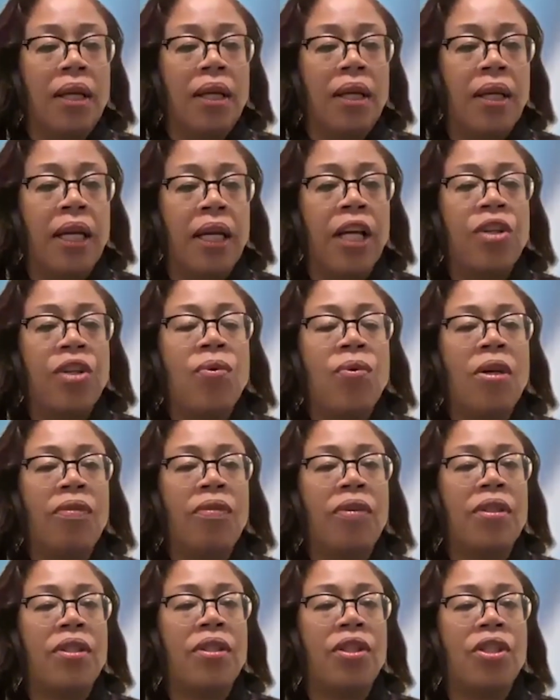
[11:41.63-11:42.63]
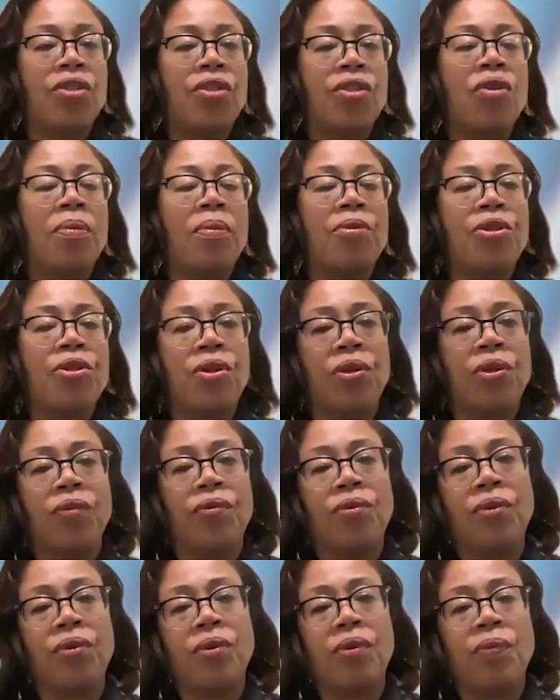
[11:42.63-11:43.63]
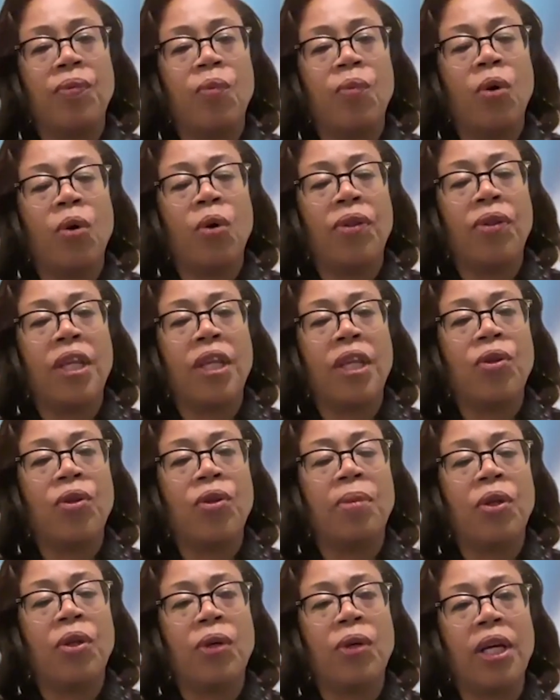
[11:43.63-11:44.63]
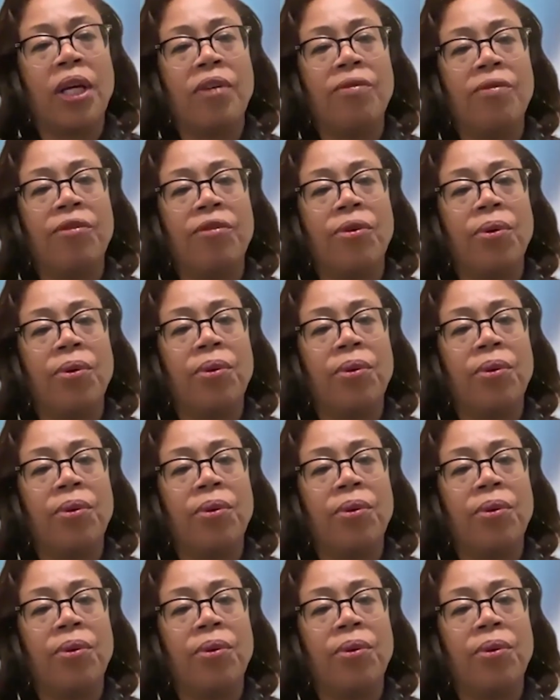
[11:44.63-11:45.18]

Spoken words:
Can you give us a description of what they could be looking for?